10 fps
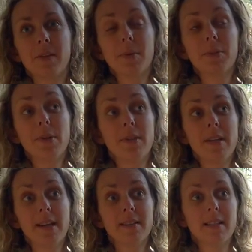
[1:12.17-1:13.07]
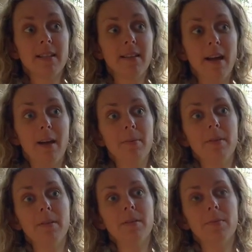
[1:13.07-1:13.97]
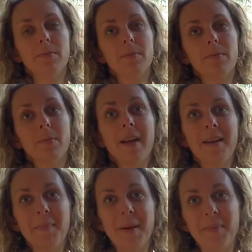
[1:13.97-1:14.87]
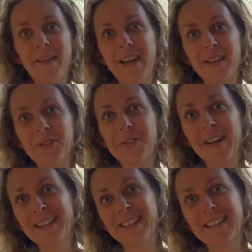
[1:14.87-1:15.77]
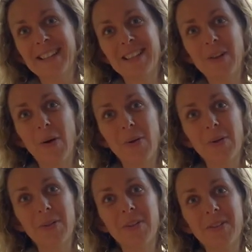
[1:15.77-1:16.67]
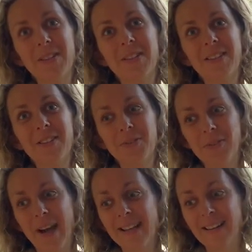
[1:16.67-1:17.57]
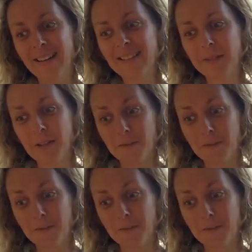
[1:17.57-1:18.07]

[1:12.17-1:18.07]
Well, so the next thing that happened, my brother had a truck and he towed the trailer with the